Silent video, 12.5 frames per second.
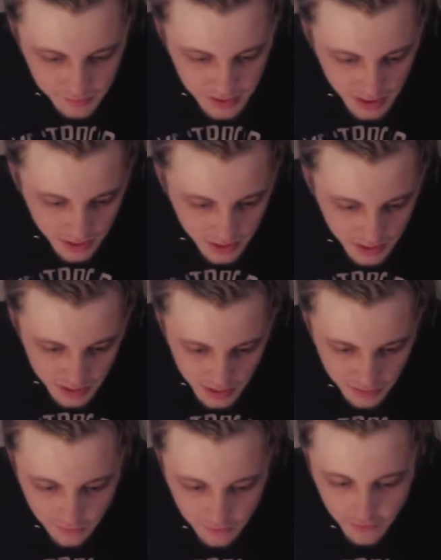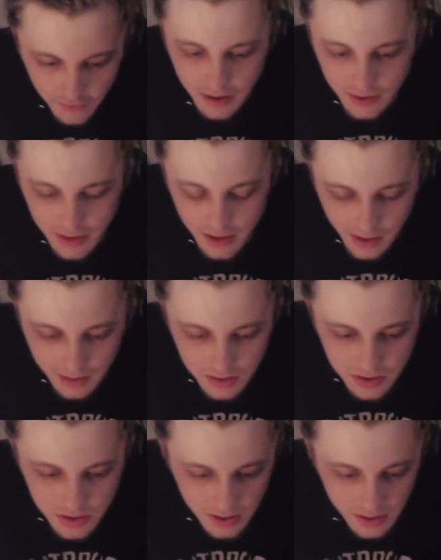I think it's unfair that an 8th
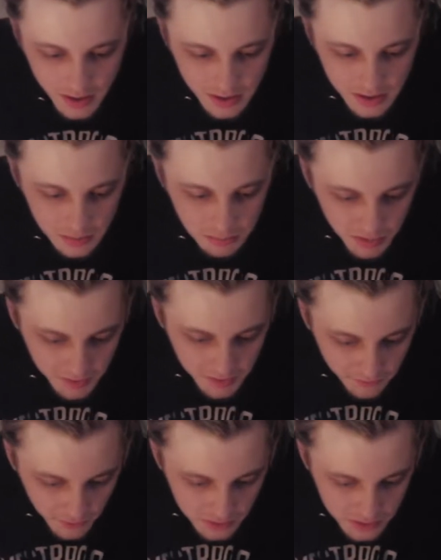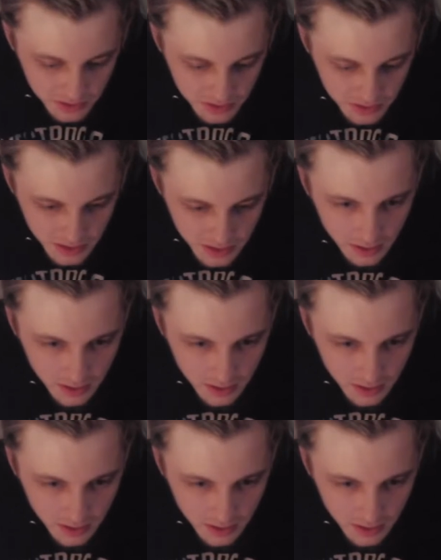seed has to play the 1st seed.